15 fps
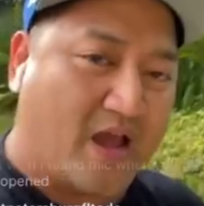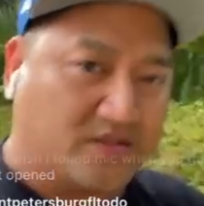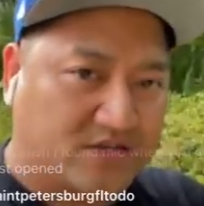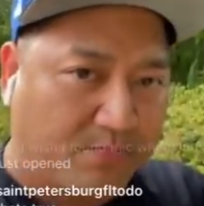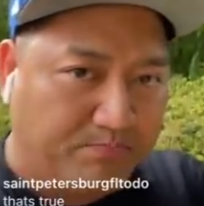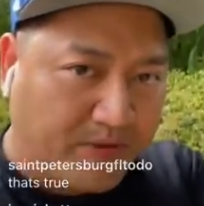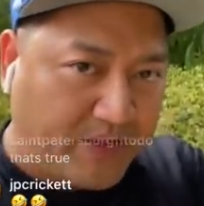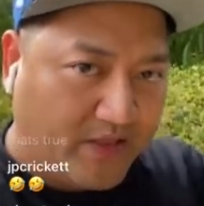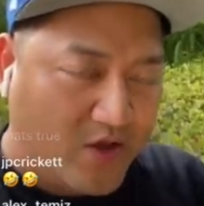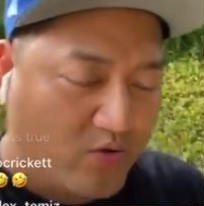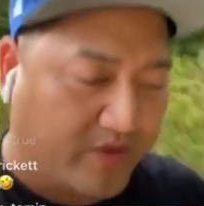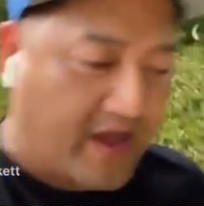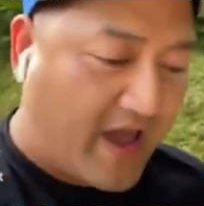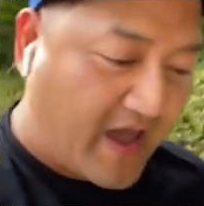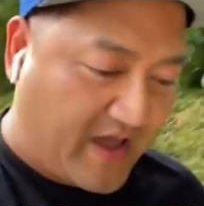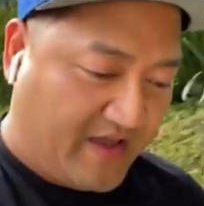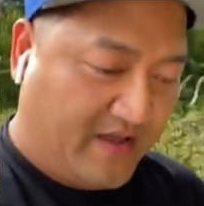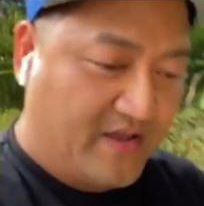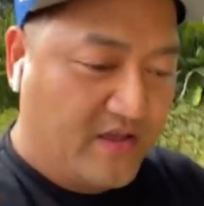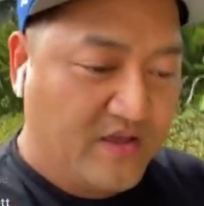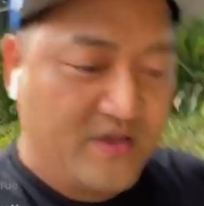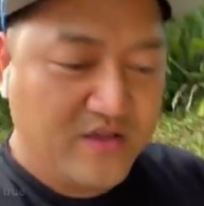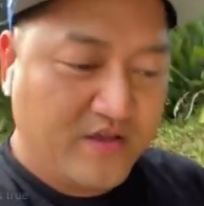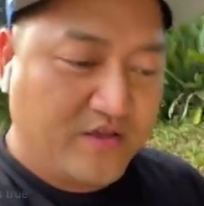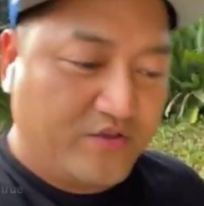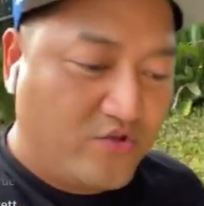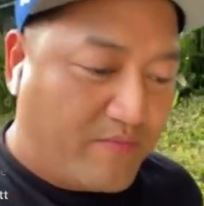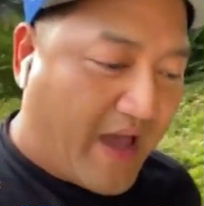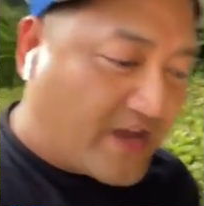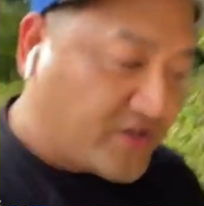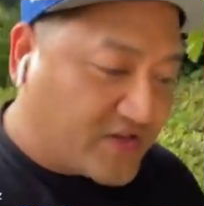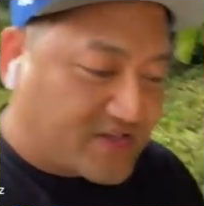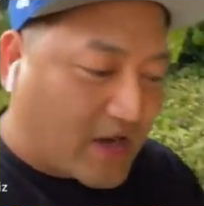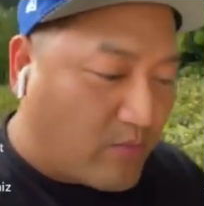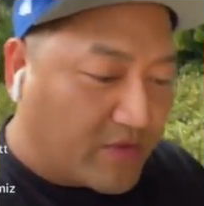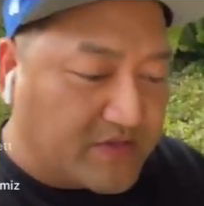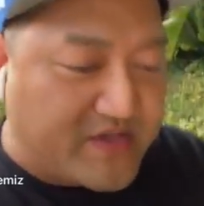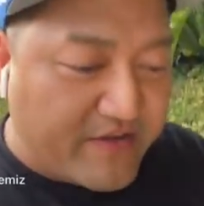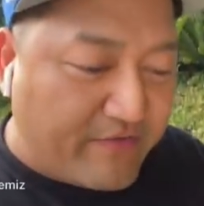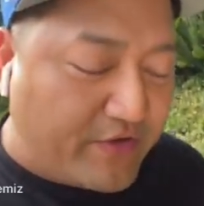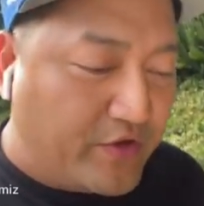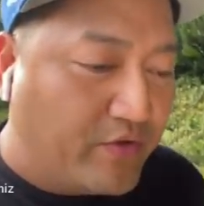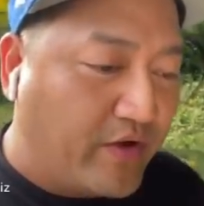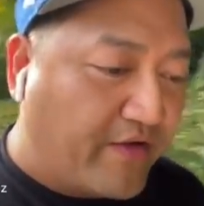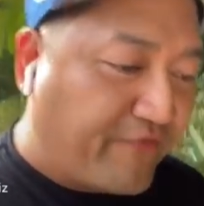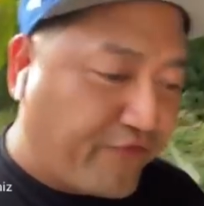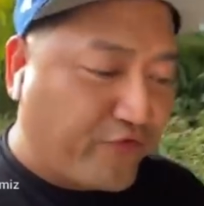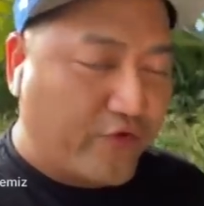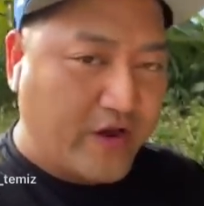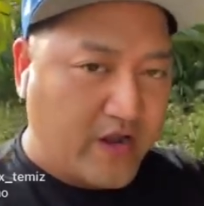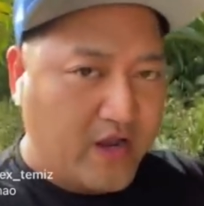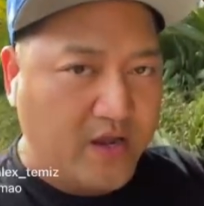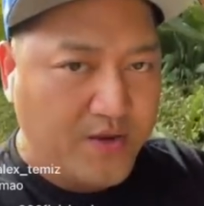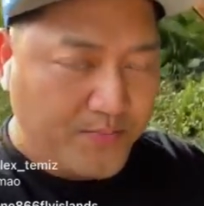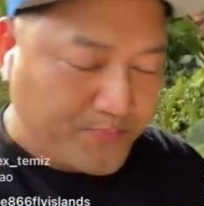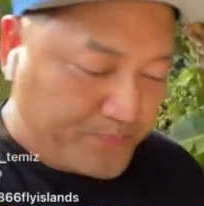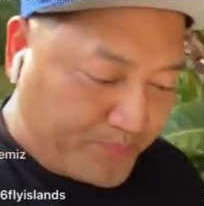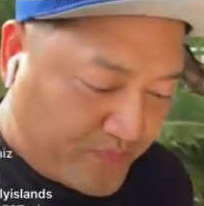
That is completely okay. You imagine someone's giving you a free,